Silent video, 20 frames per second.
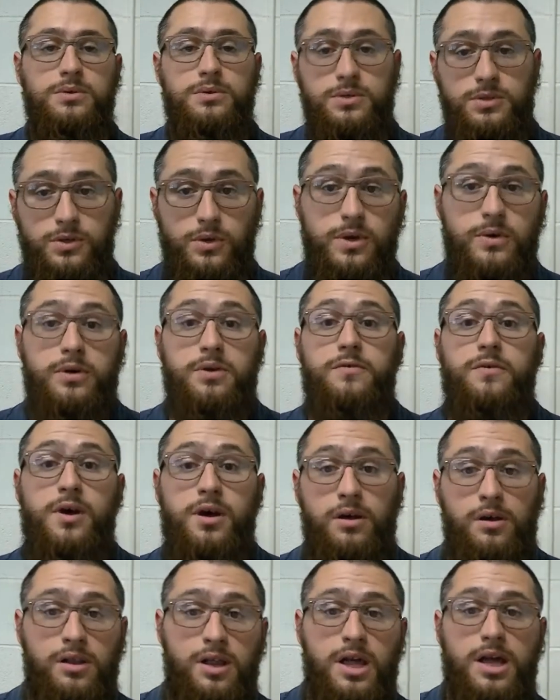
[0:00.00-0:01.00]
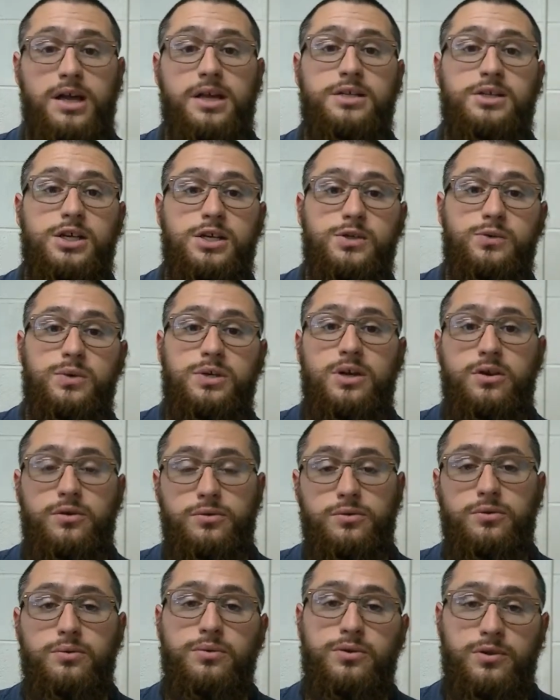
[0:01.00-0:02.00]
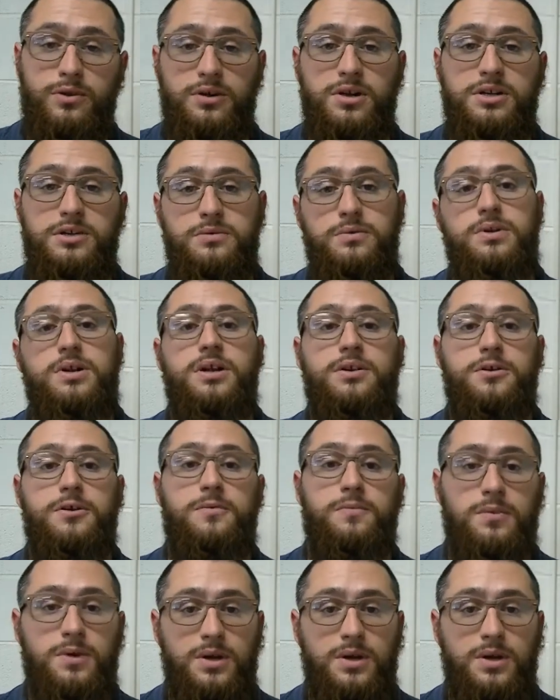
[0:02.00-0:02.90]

So here we go. Follow along as we go through 30 to 100.